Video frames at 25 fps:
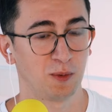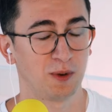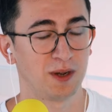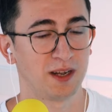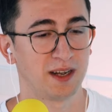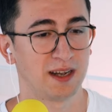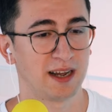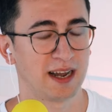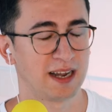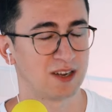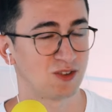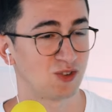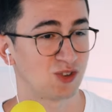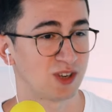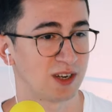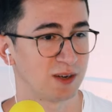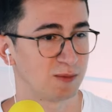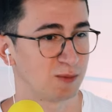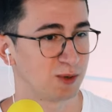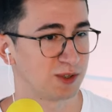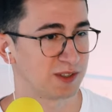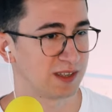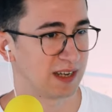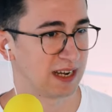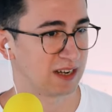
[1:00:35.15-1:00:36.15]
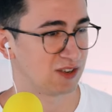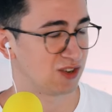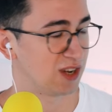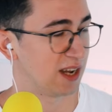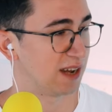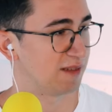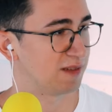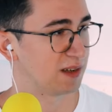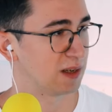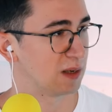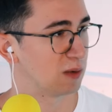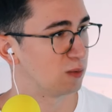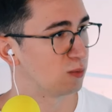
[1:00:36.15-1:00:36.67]
where Einstein was
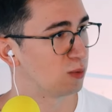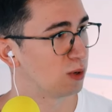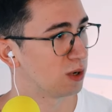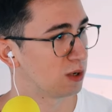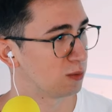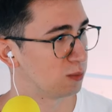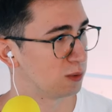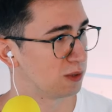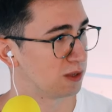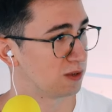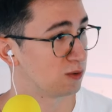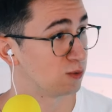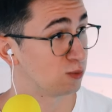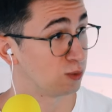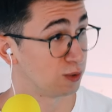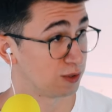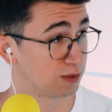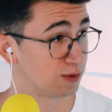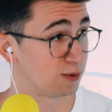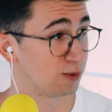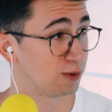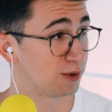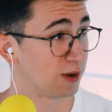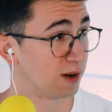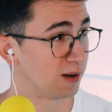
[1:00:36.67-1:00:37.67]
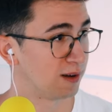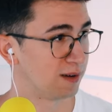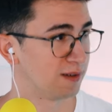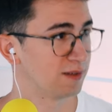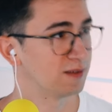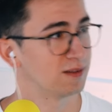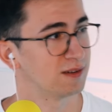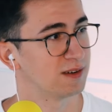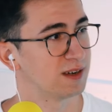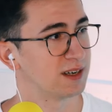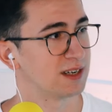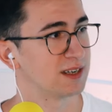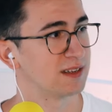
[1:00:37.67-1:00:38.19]
actually having a walk with Kurt Gödel,
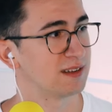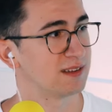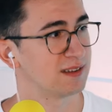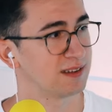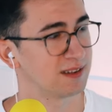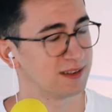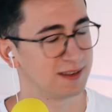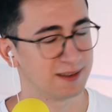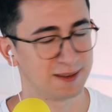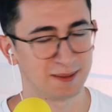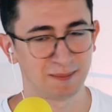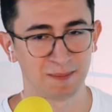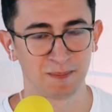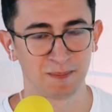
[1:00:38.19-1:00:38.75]
right?